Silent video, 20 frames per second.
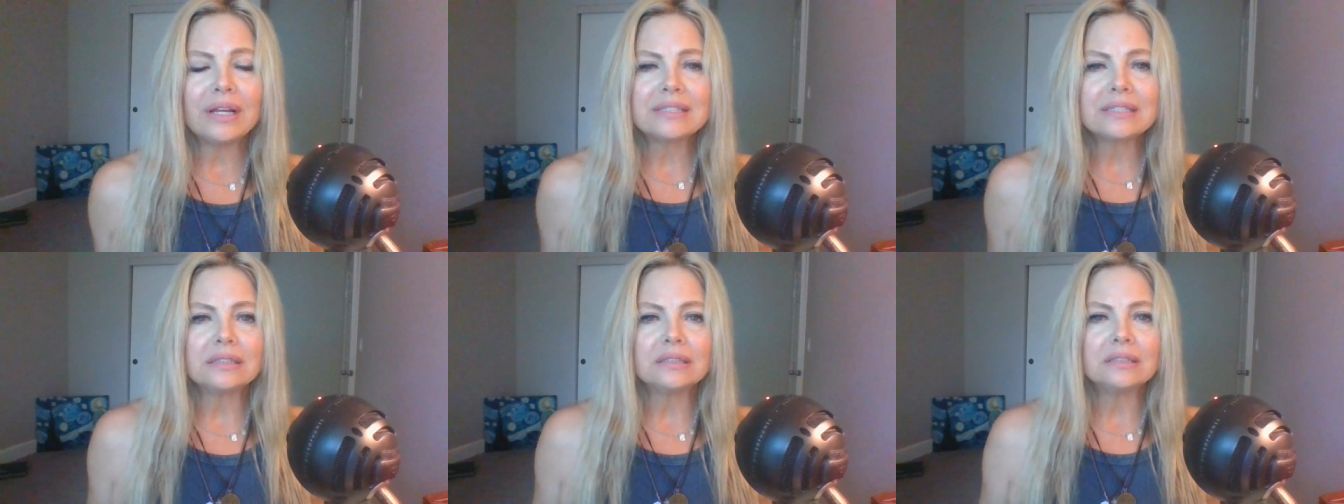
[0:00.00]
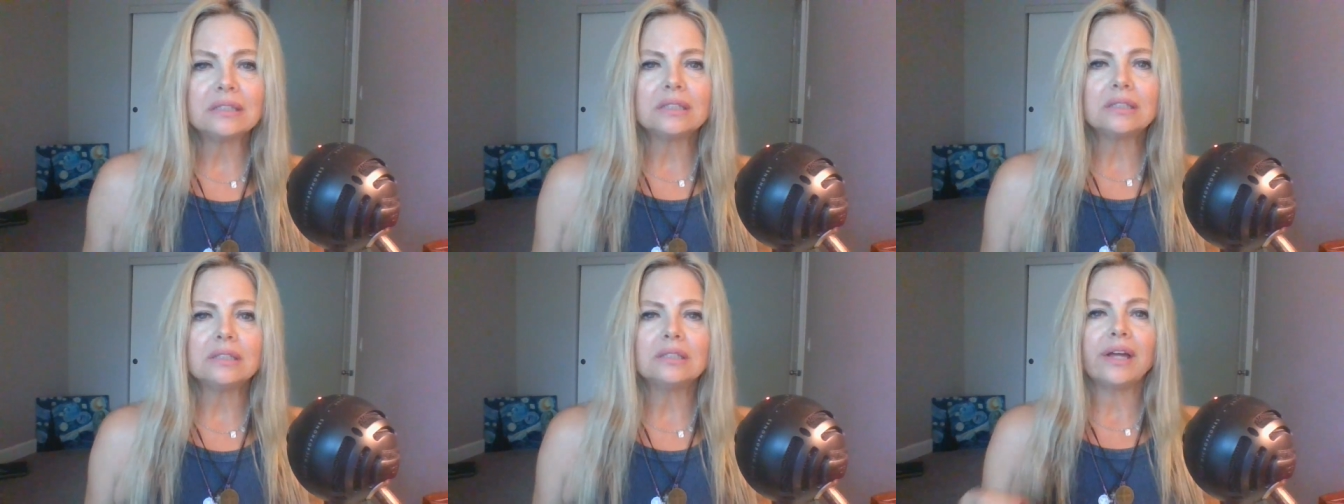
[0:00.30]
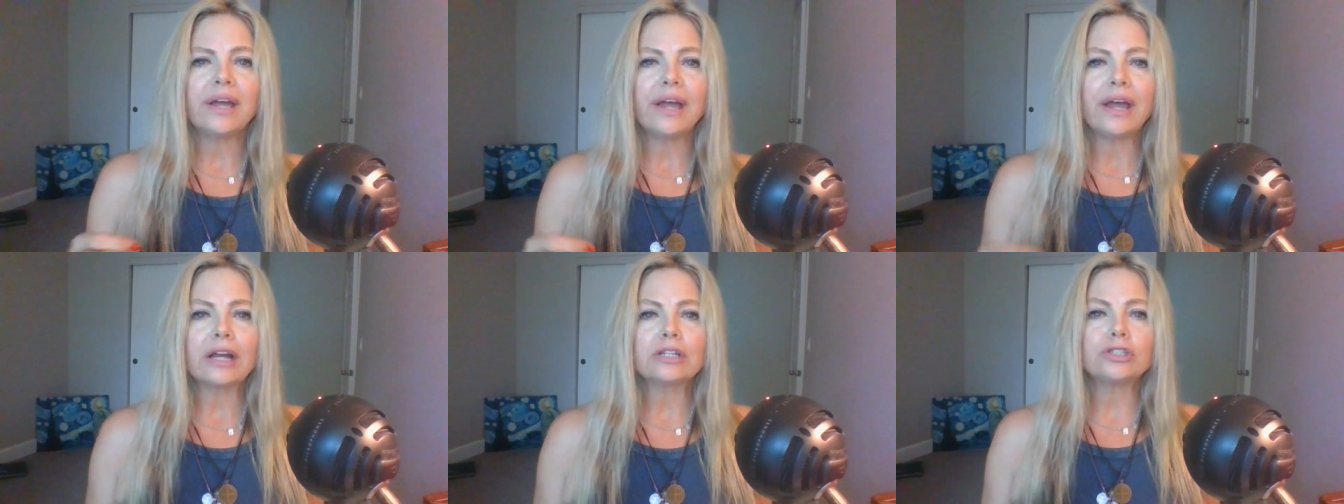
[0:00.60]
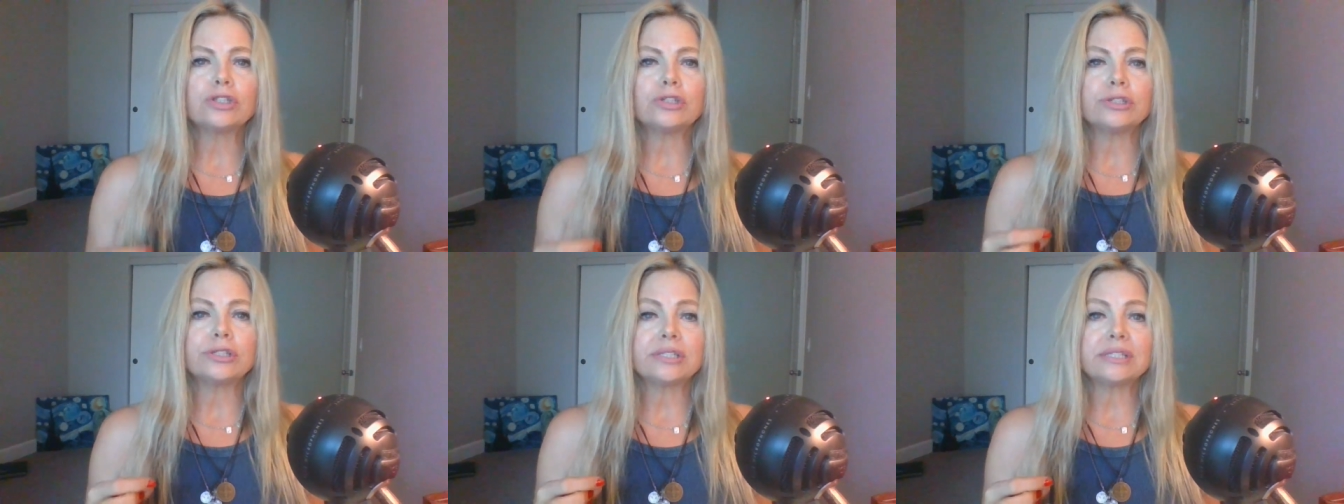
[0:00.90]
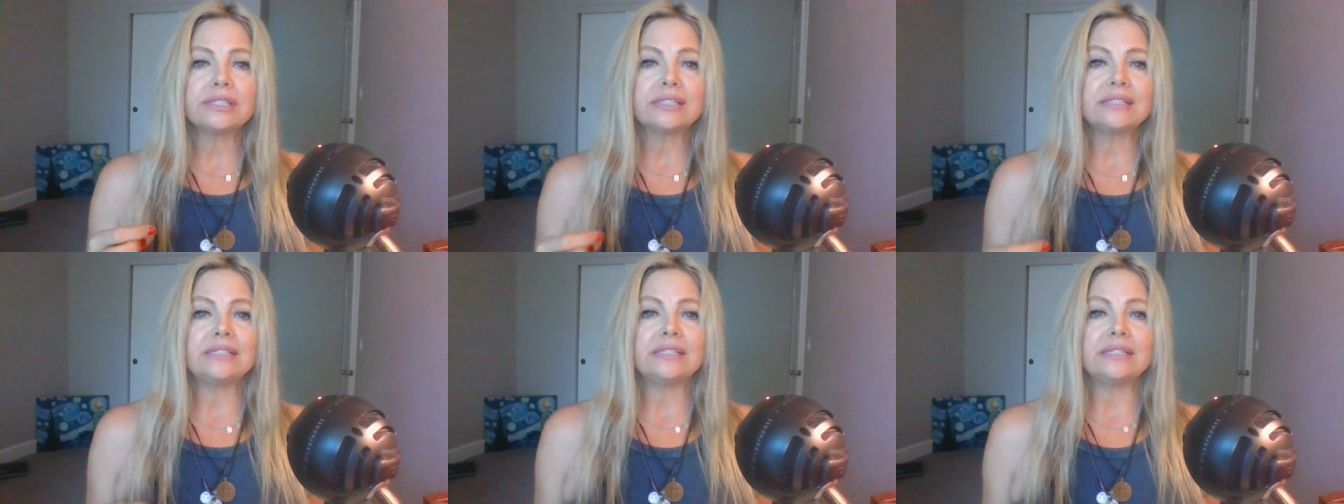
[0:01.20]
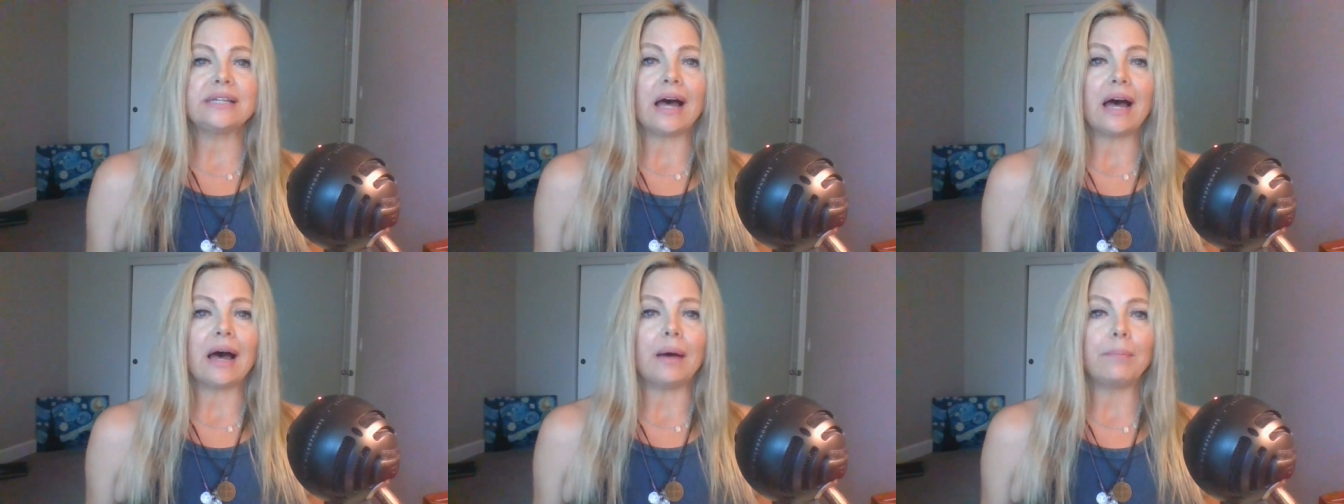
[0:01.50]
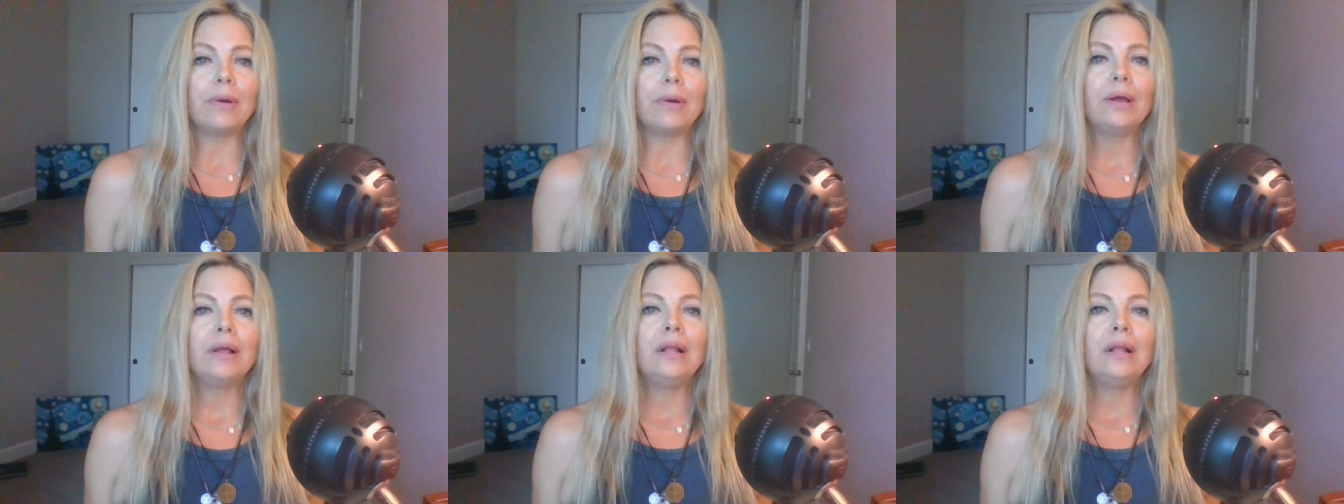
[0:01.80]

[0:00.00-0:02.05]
It's a little extra step.